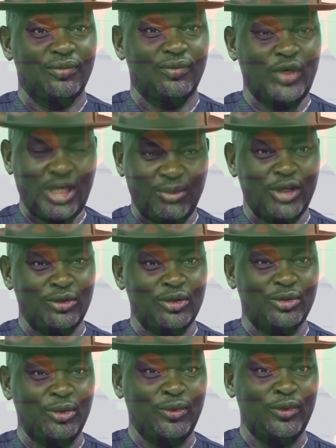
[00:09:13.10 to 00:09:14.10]
What about
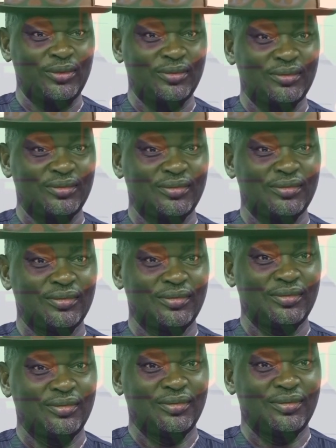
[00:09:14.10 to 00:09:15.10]
those people?
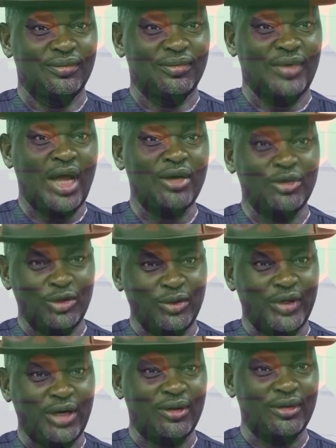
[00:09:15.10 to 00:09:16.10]
How do you
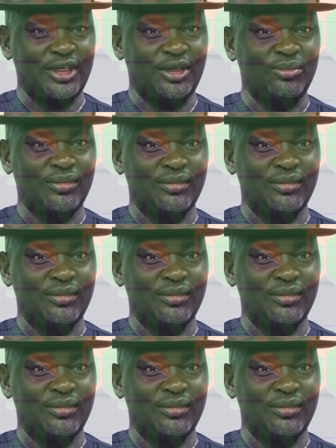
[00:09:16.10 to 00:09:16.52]
record them?